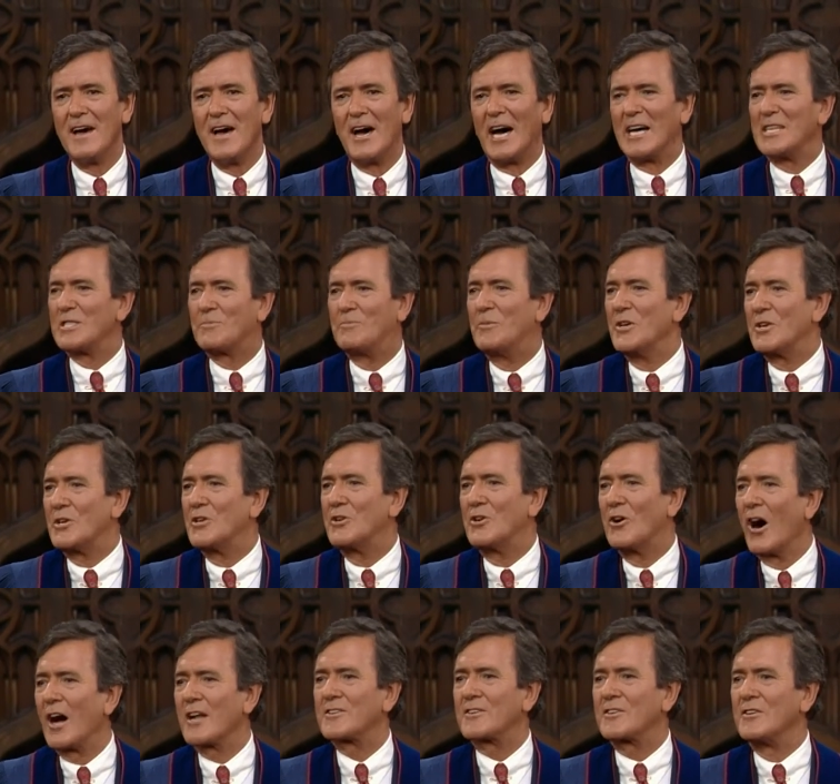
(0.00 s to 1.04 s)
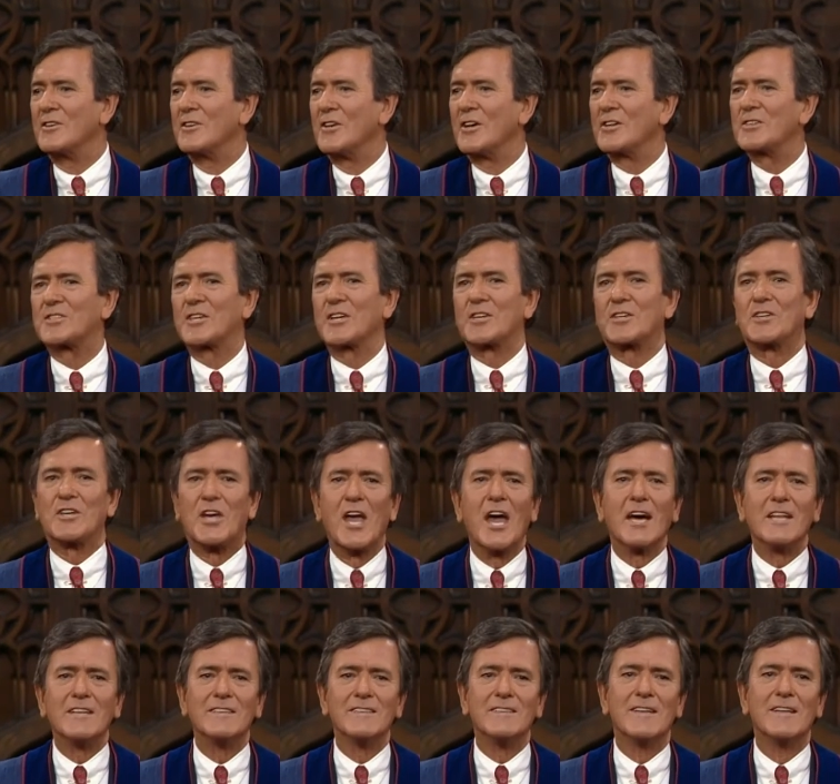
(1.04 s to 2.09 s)
has begotten us
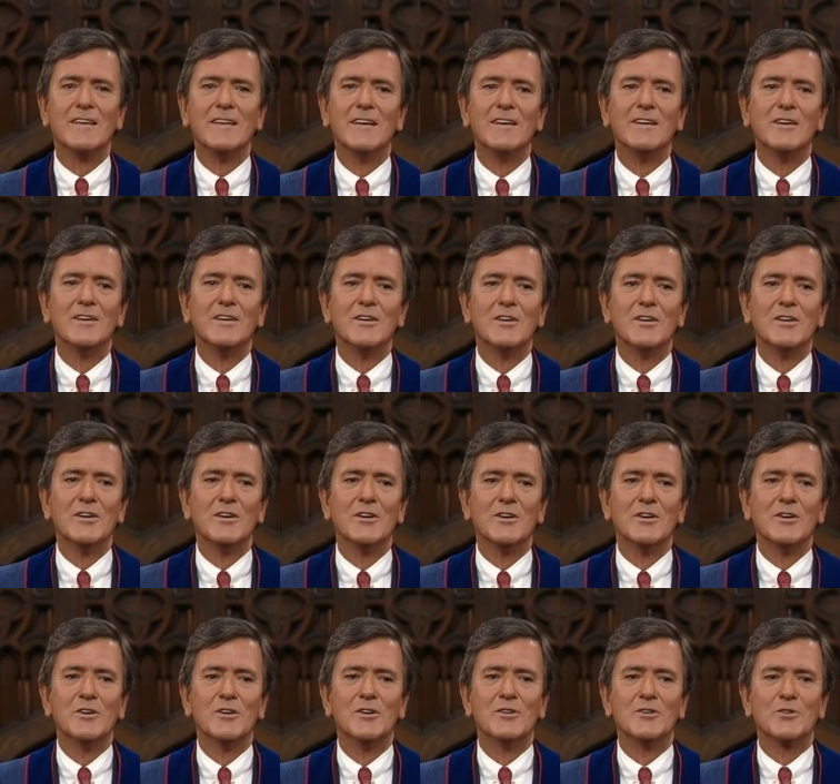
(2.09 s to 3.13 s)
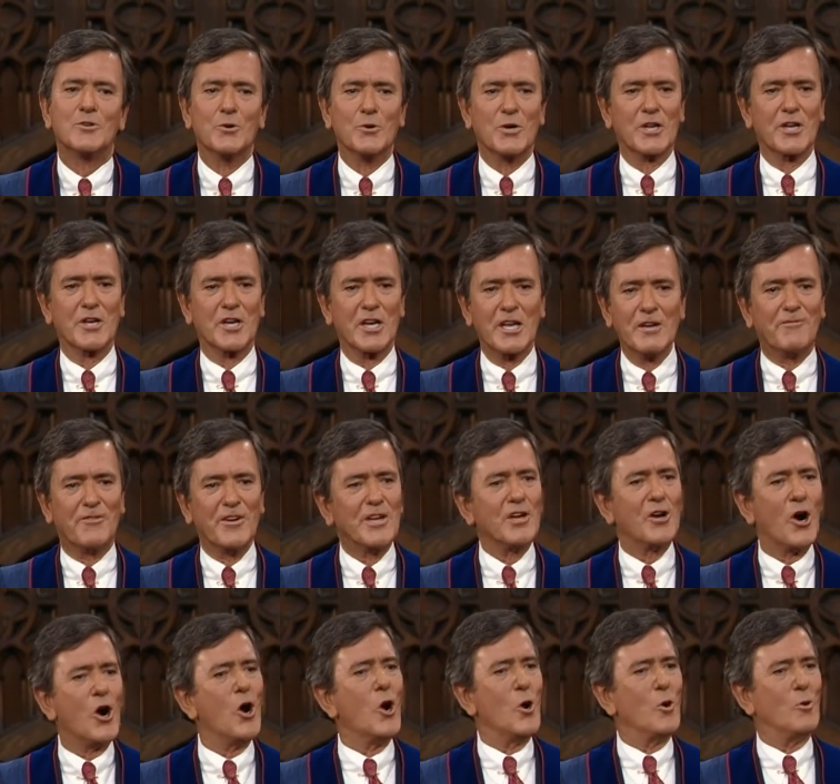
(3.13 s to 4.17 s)
again to a living
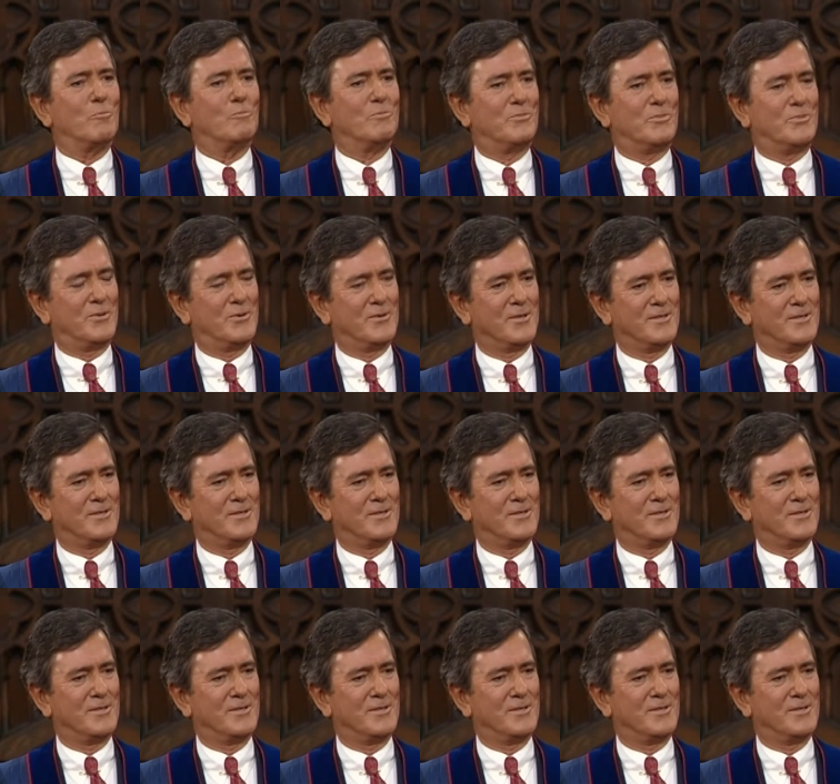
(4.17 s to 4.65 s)
hope